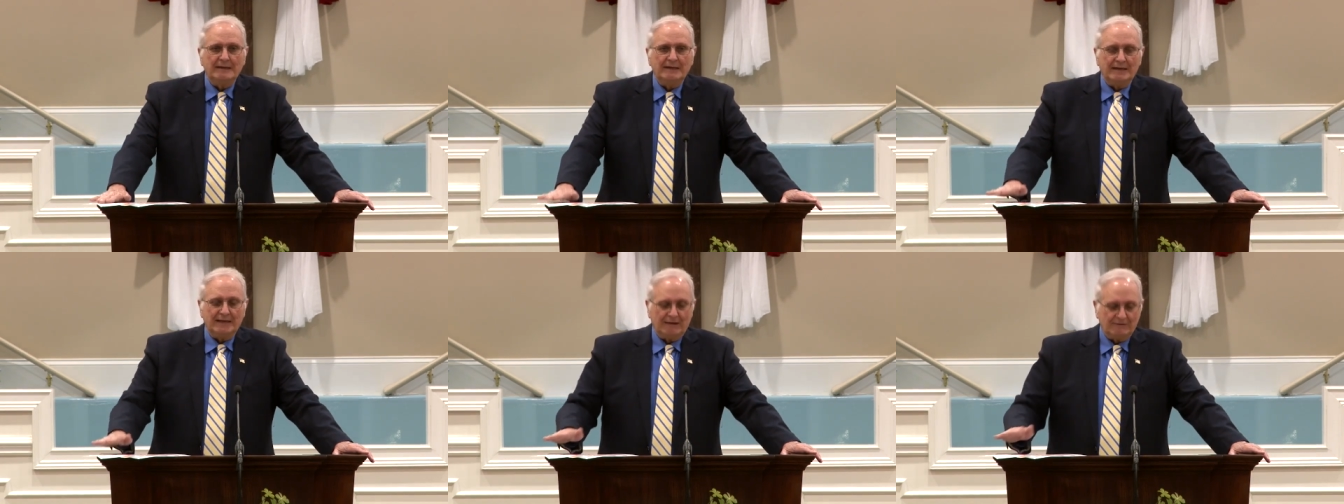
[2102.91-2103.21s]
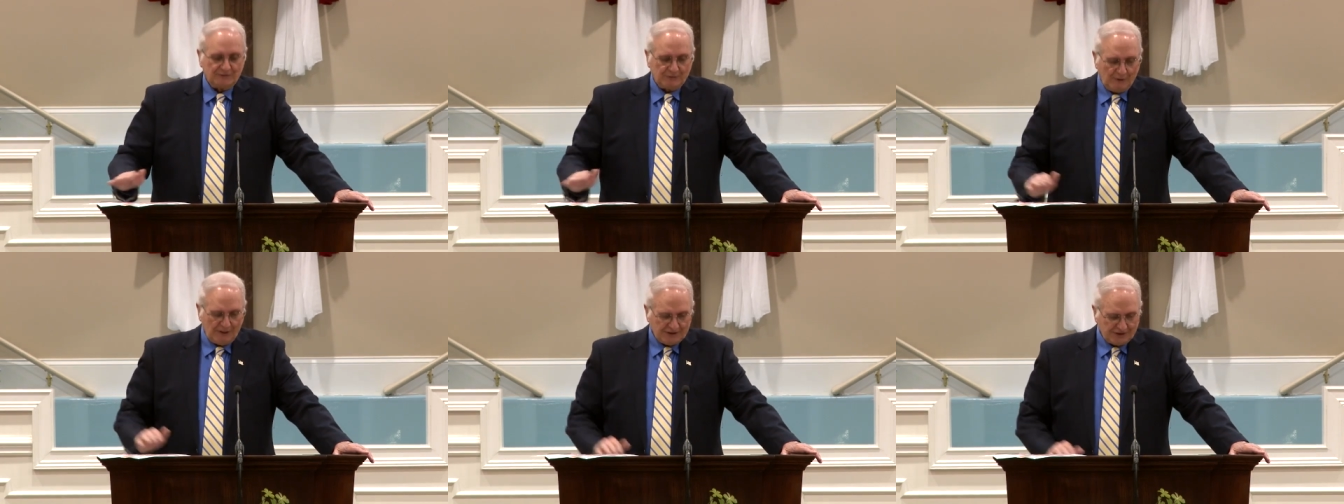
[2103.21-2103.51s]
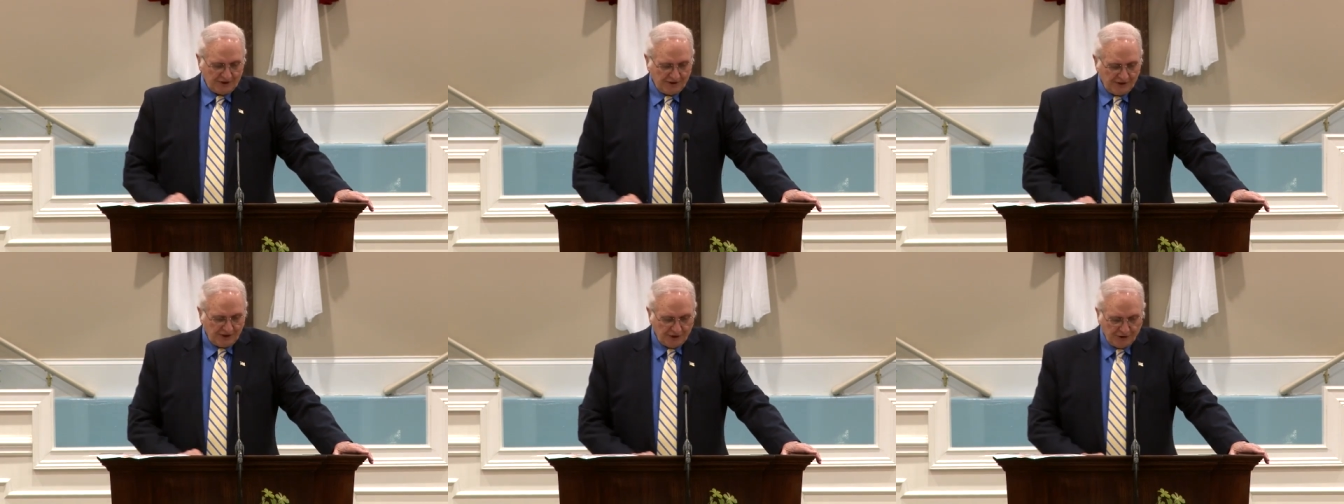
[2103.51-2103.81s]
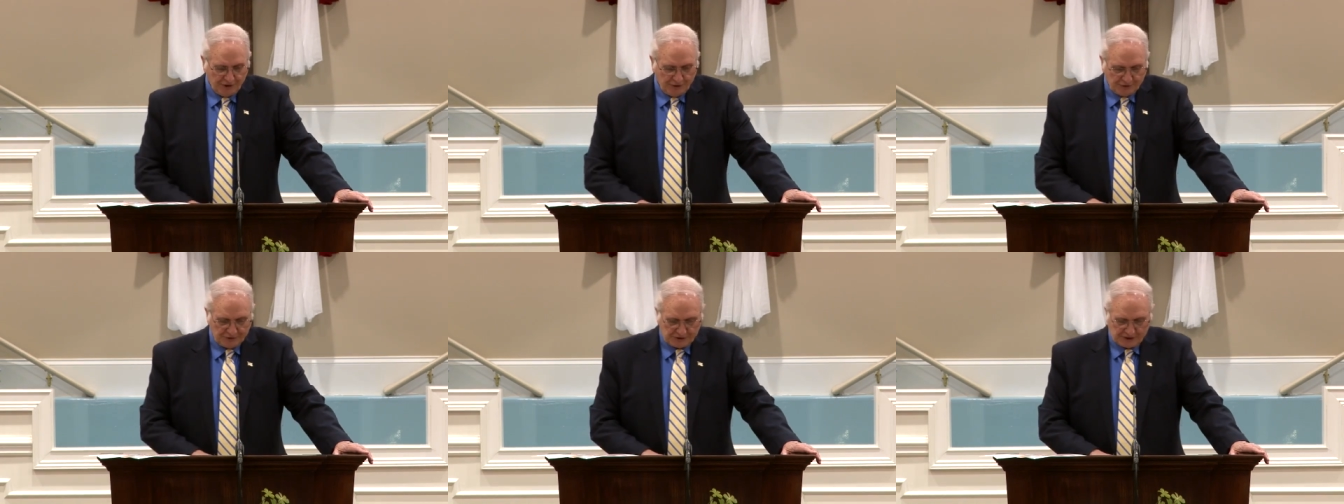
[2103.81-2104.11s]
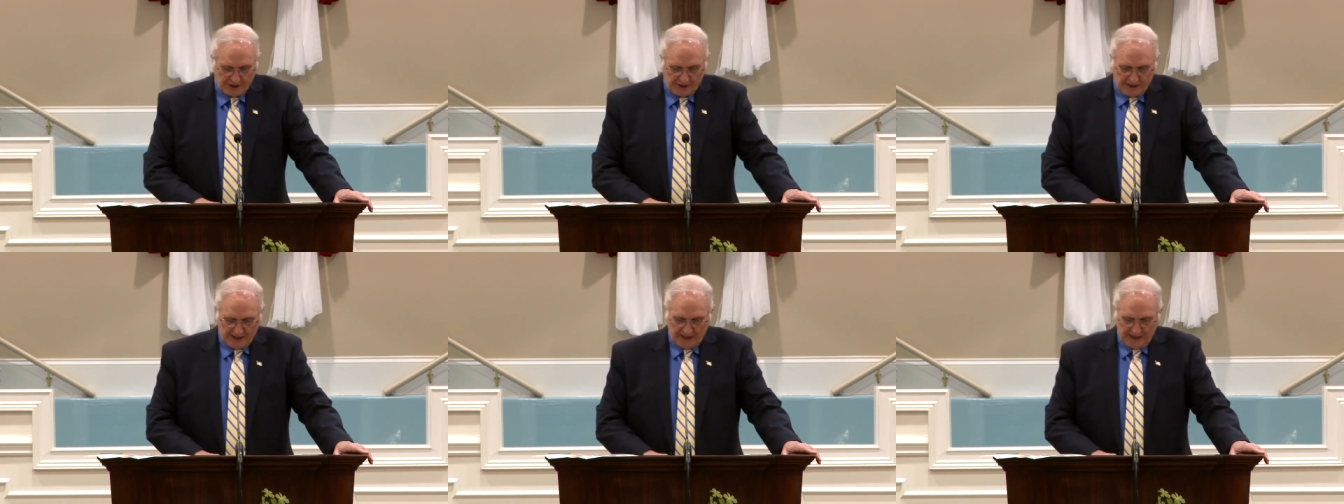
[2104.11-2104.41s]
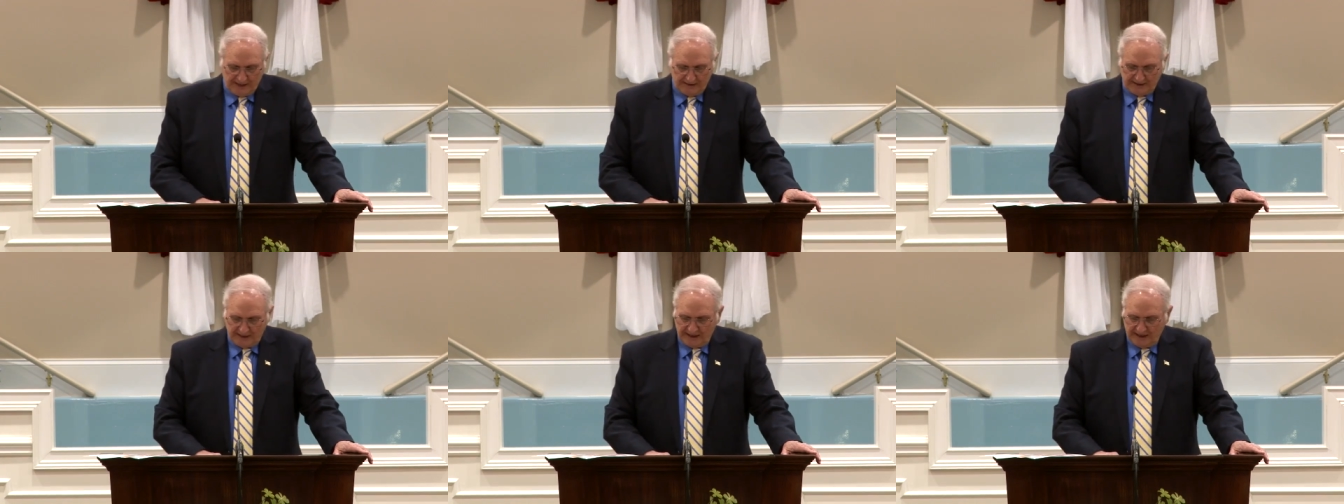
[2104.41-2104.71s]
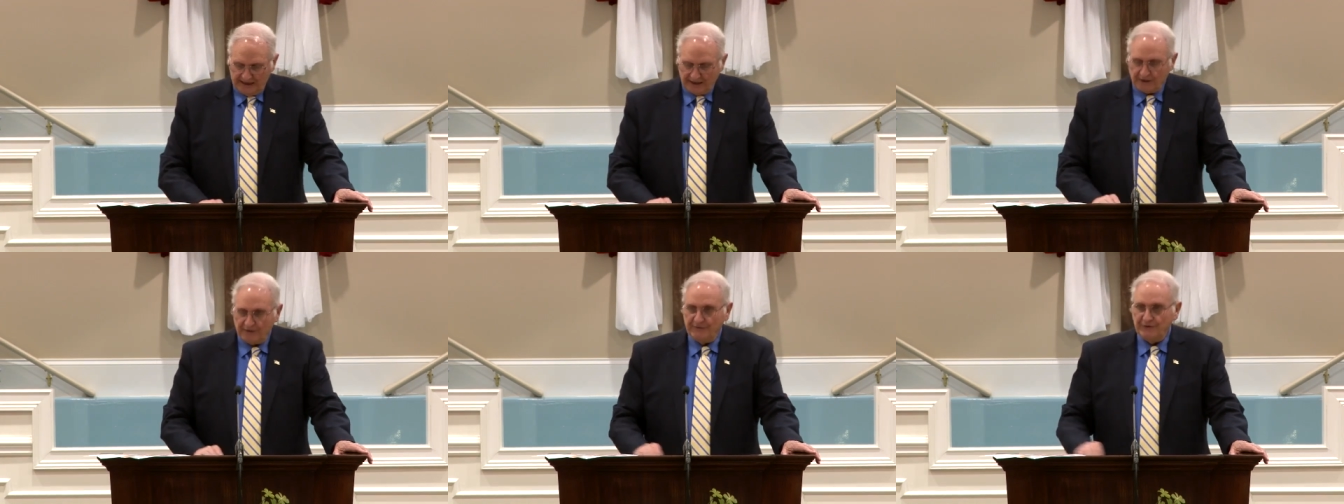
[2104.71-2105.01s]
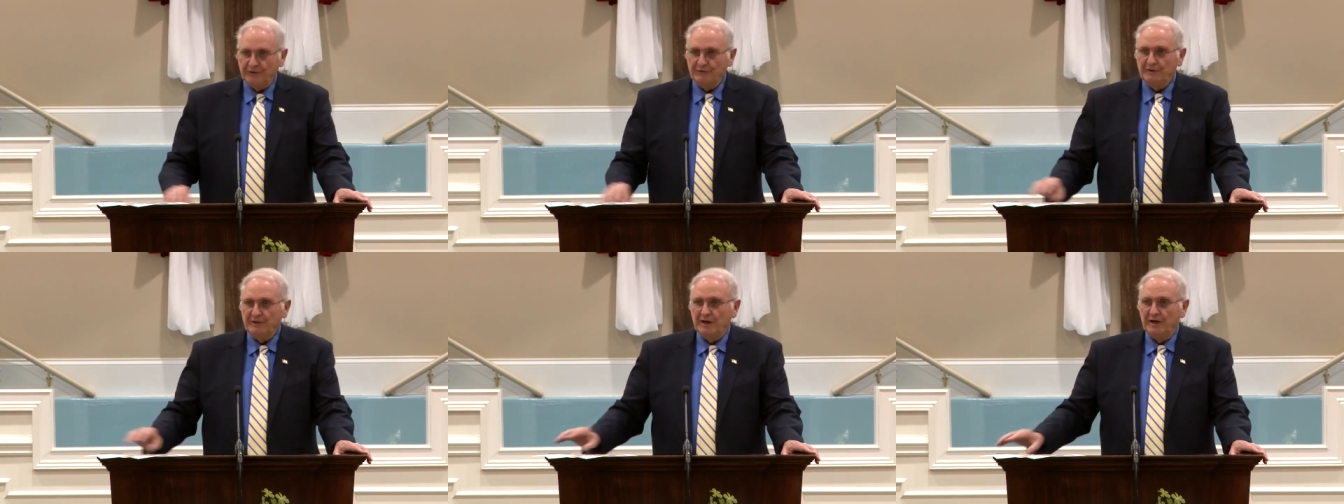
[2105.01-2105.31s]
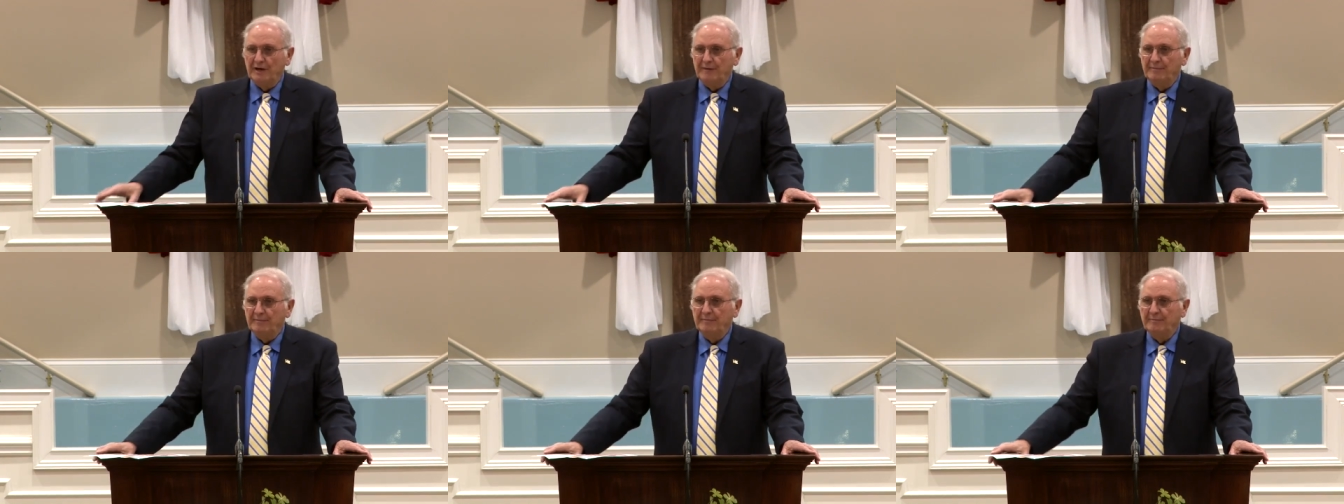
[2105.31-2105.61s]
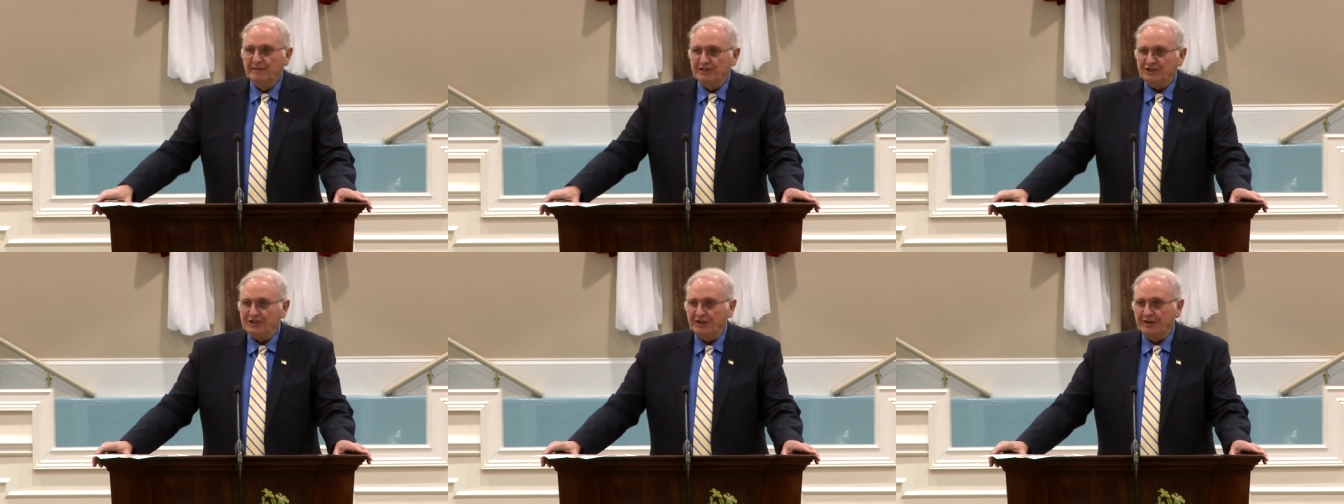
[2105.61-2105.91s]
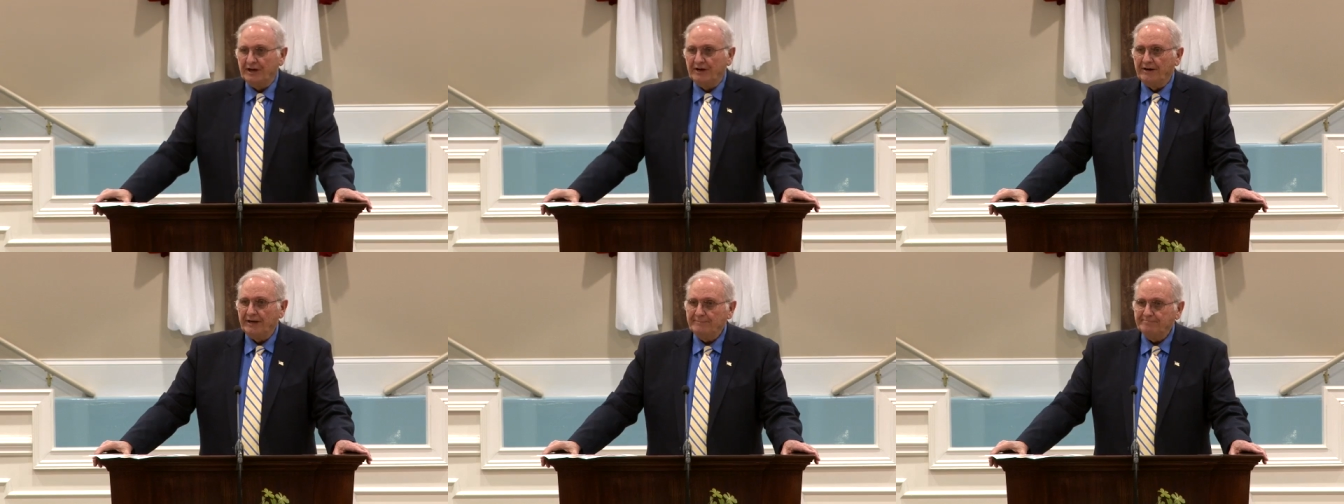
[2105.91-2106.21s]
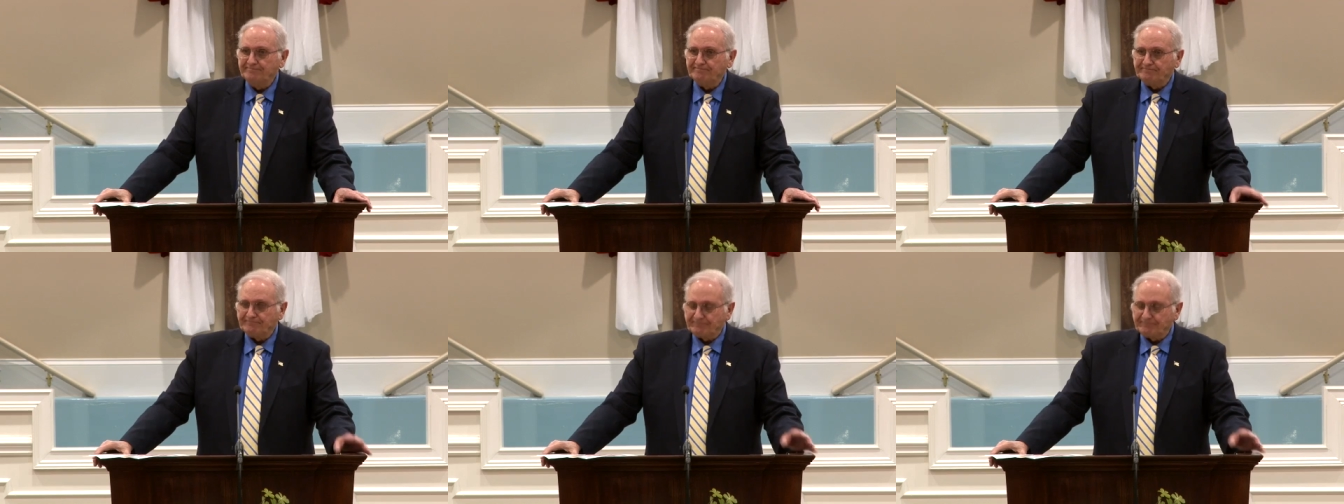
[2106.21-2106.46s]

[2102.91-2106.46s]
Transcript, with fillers: And I was watching the news today, and they interviewed a missionary.